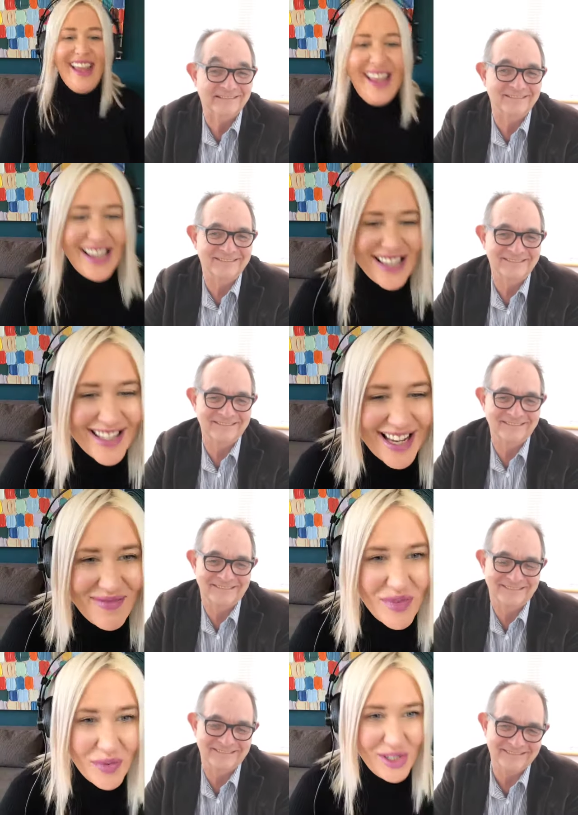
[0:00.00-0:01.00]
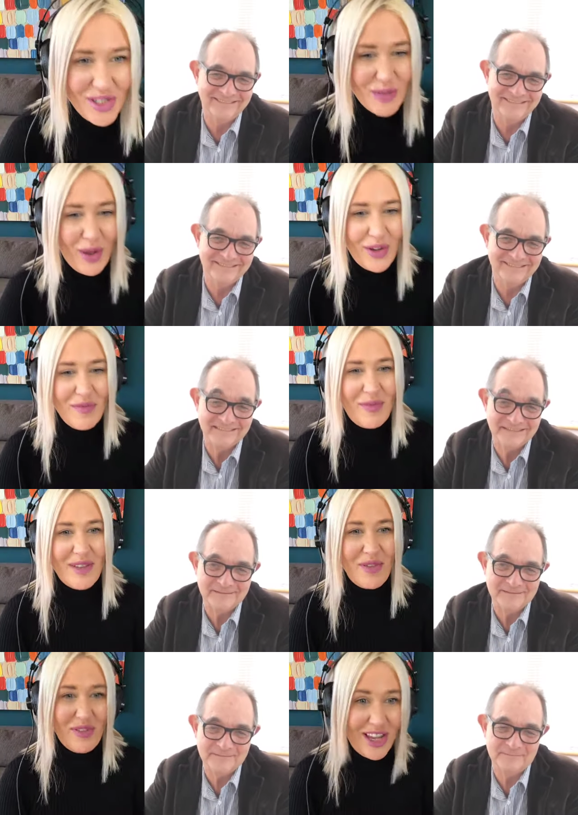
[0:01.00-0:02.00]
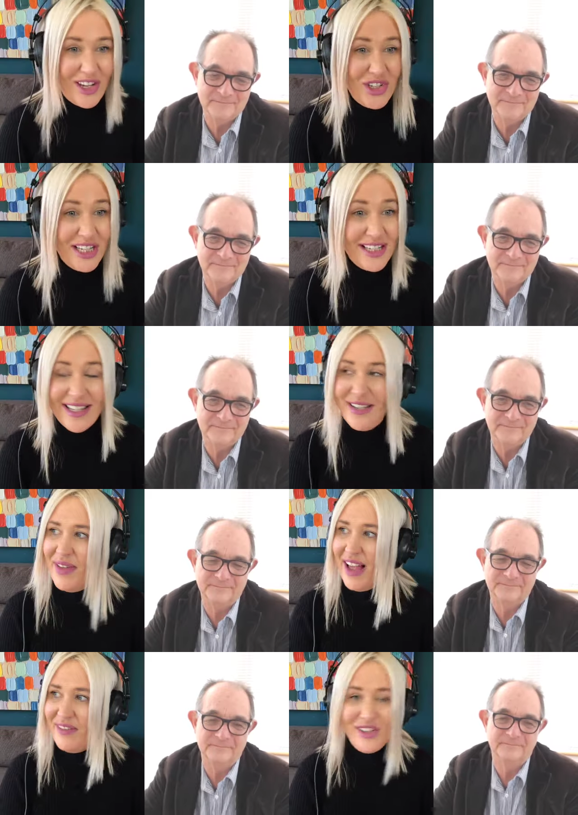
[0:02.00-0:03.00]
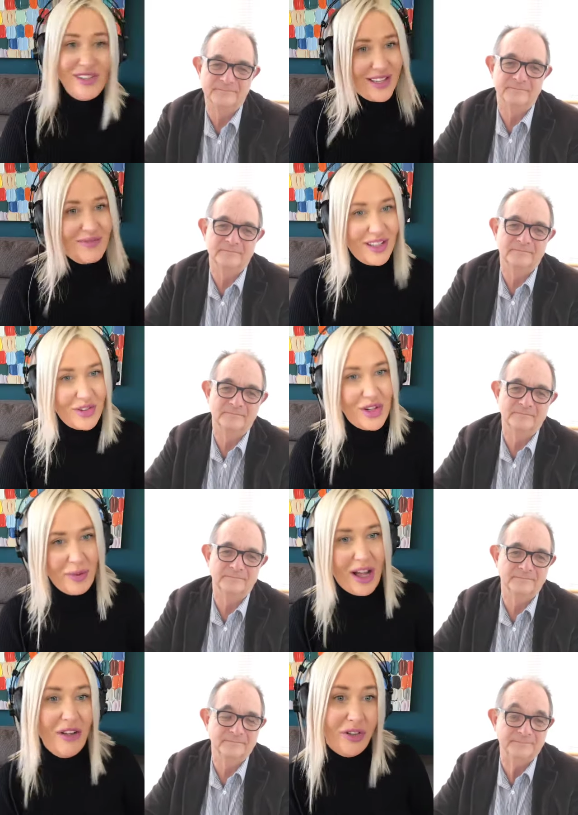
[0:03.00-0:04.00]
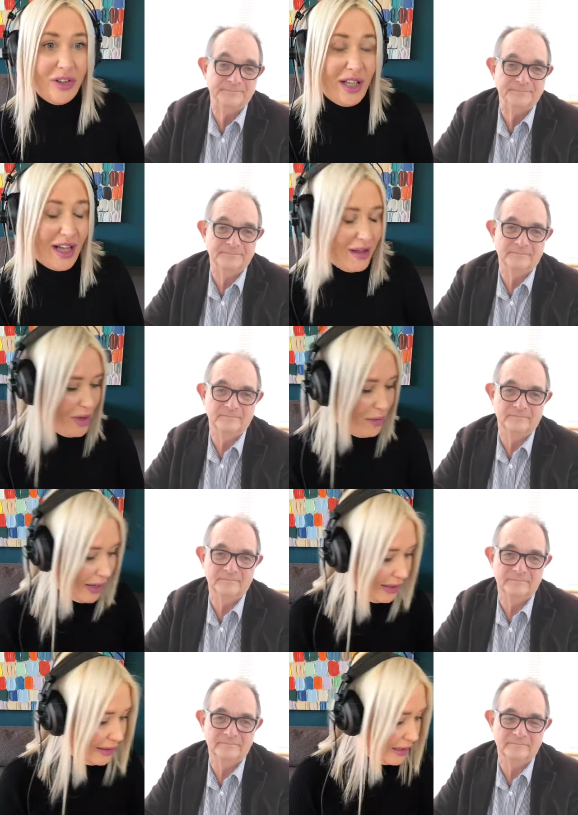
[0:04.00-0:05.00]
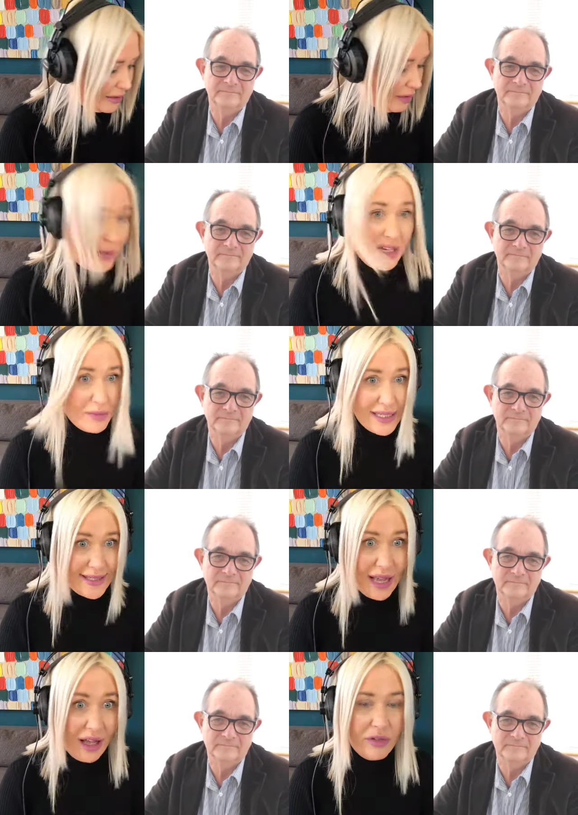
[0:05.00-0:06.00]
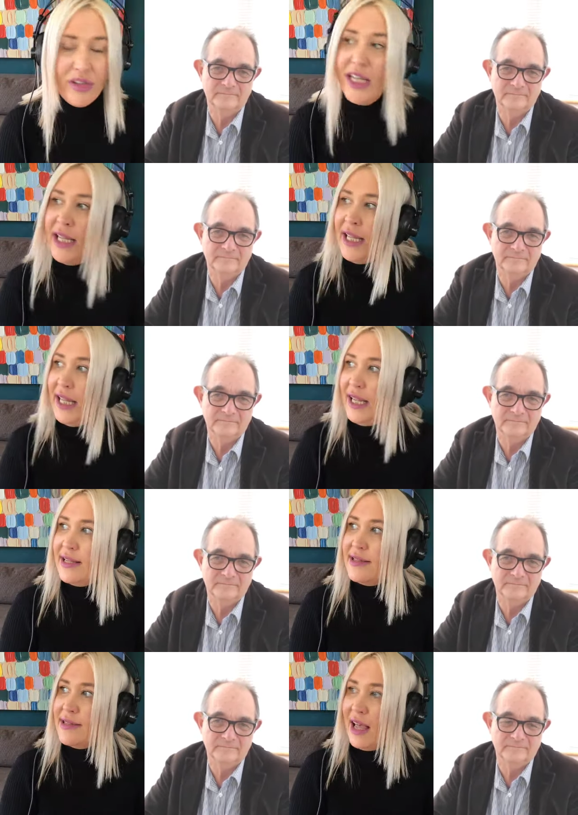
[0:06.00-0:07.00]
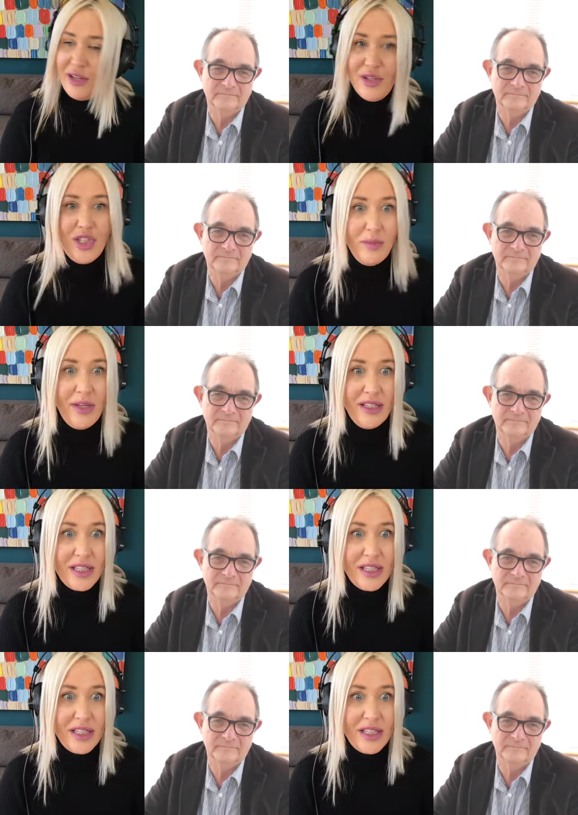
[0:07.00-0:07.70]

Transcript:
Speaker 1: is um, when you spoke about perfectionism, I've learned something very powerful um, about that about myself is I used to be the